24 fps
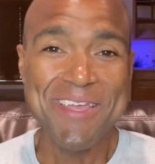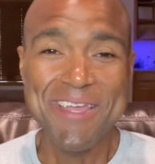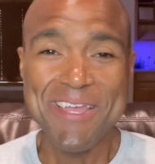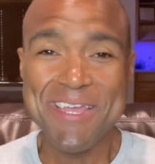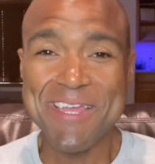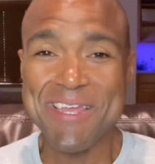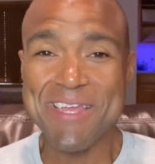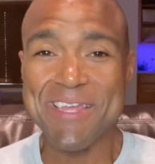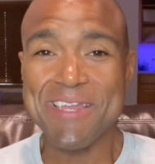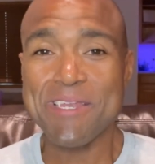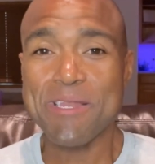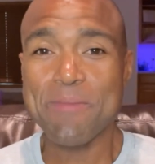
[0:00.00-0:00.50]

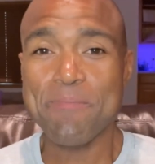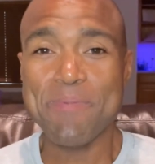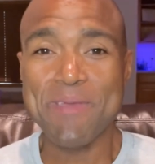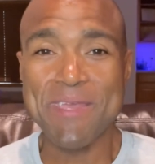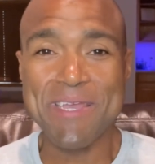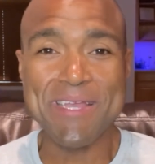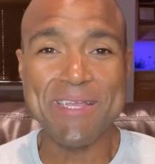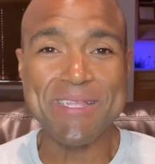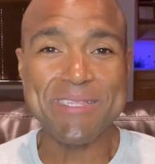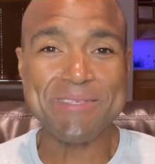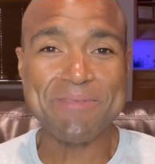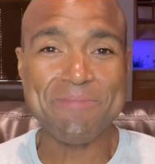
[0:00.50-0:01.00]
It, it,
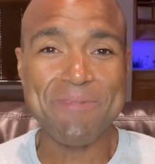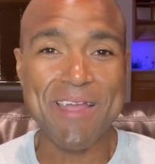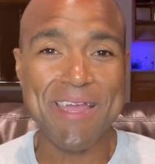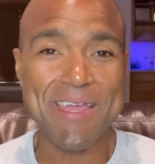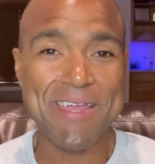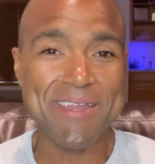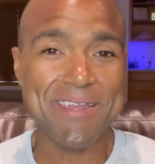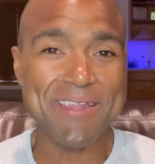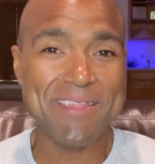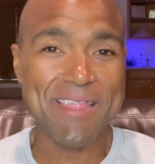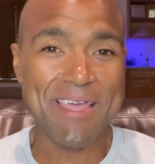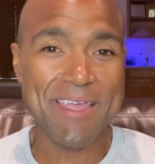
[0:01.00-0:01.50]
depends,
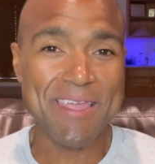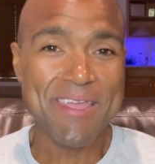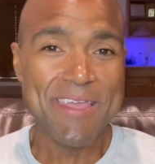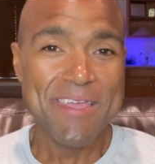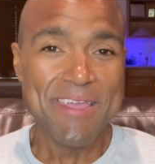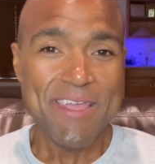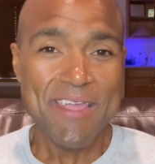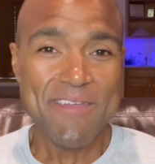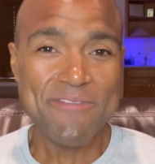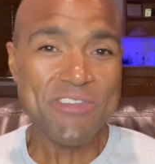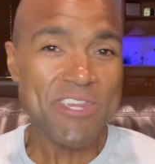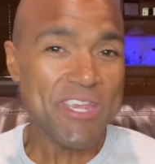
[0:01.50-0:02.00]
right? Like,
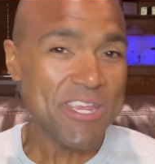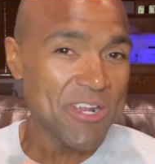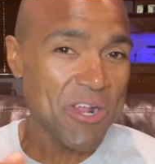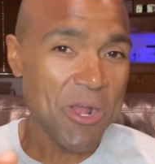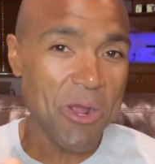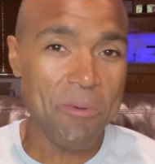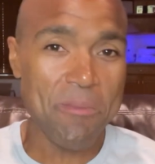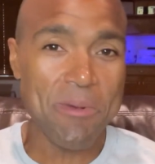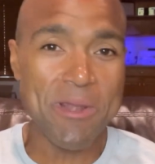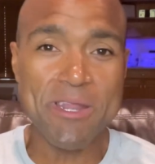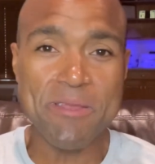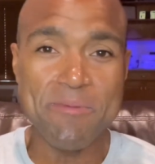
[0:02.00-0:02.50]
if she had
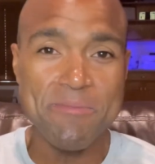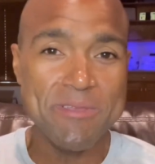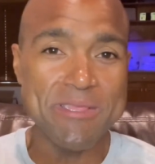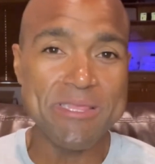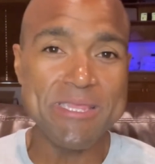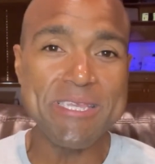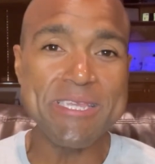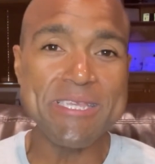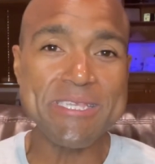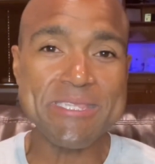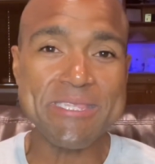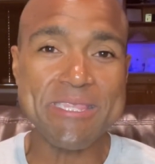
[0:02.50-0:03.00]
already
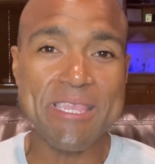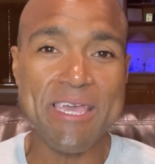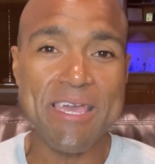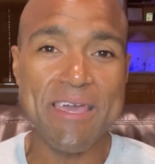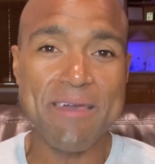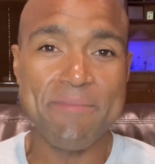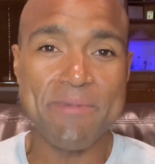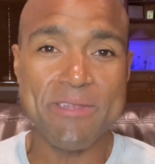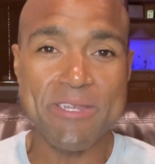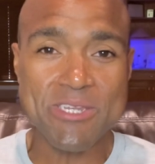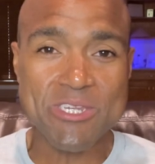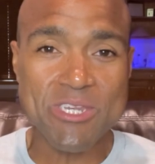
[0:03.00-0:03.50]
released
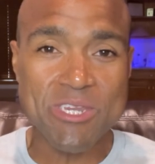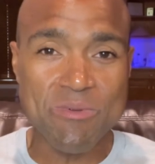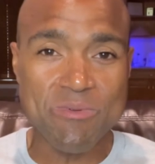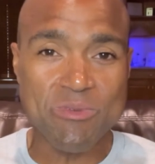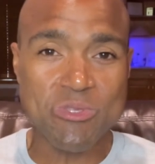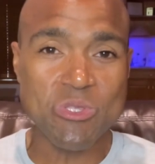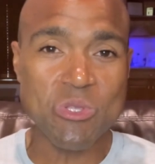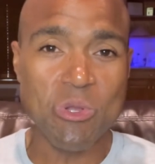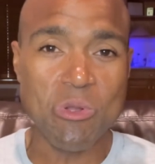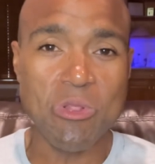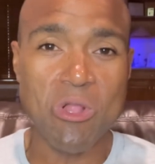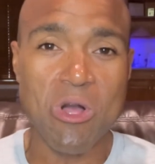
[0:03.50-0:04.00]
them and she
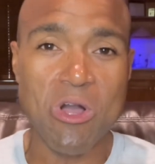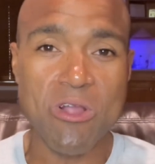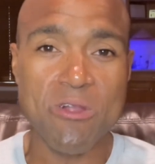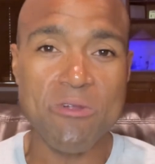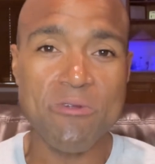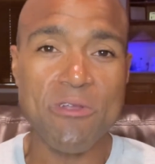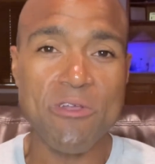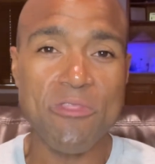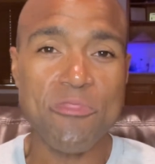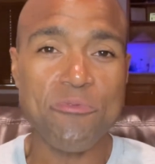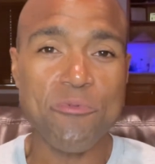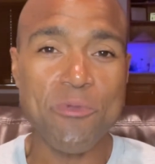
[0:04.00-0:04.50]
was no
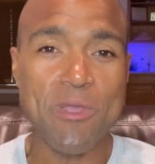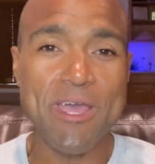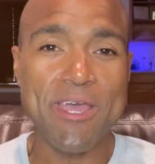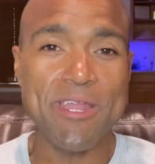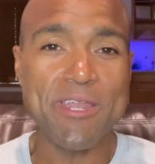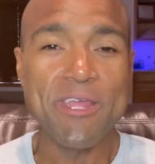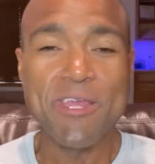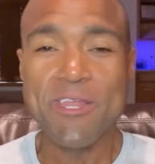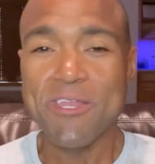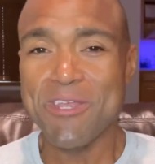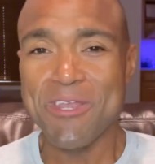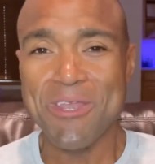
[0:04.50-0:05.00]
longer a
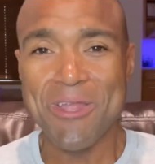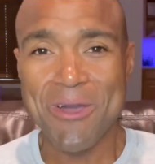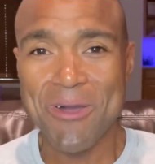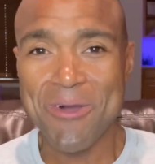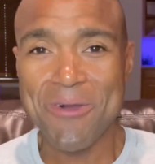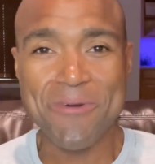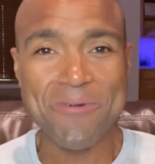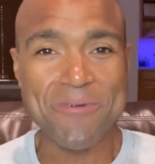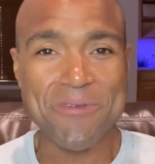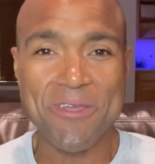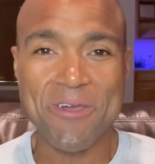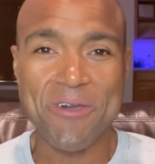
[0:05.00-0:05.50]
threat,
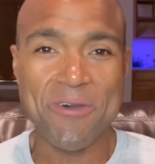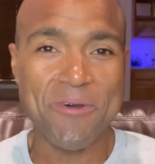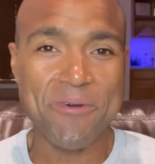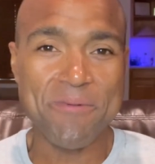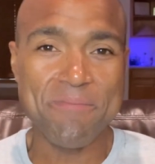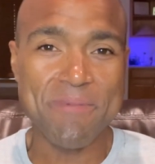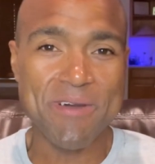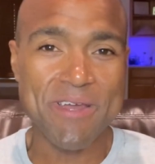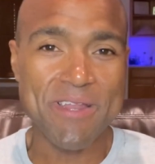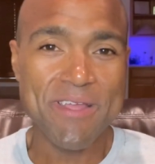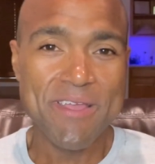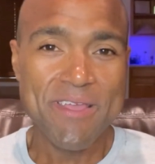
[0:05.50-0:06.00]
no,
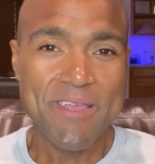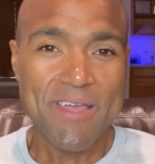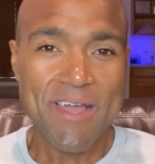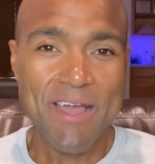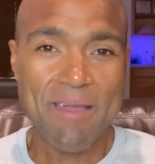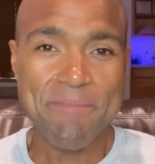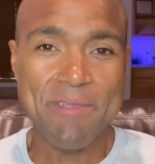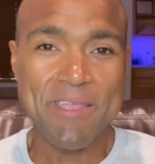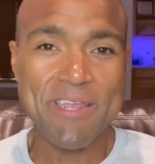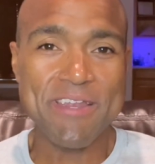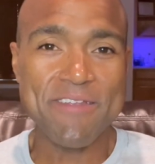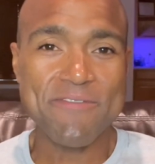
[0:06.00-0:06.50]
no. But
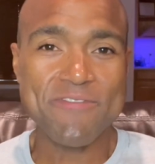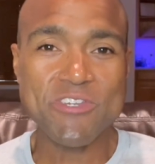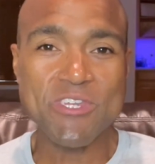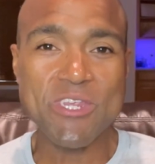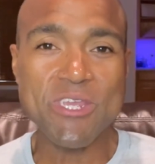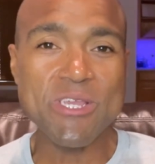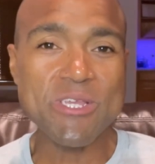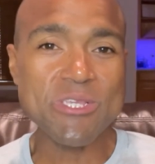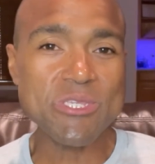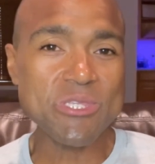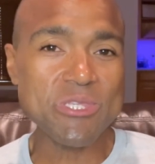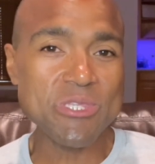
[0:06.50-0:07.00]
I mean, if
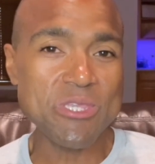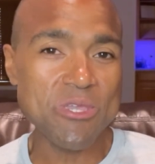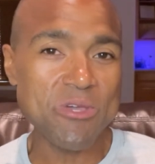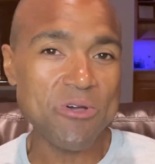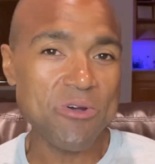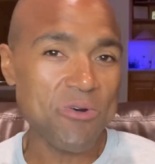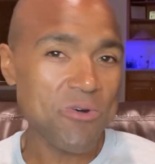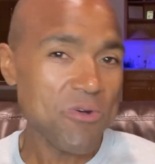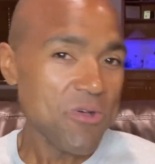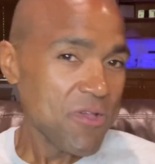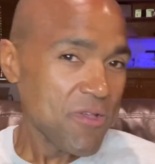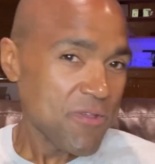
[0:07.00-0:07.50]
she is
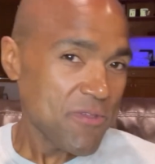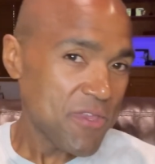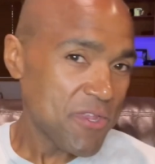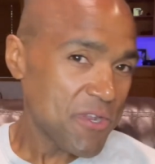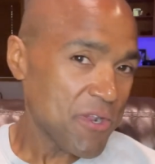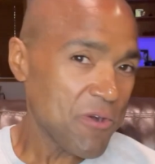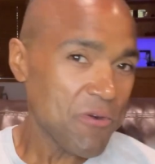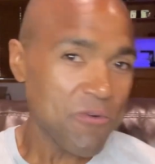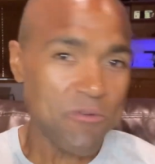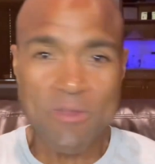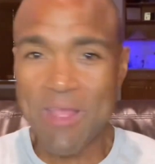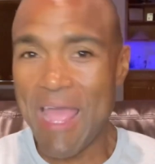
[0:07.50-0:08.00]
still, you
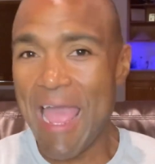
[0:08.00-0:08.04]
know,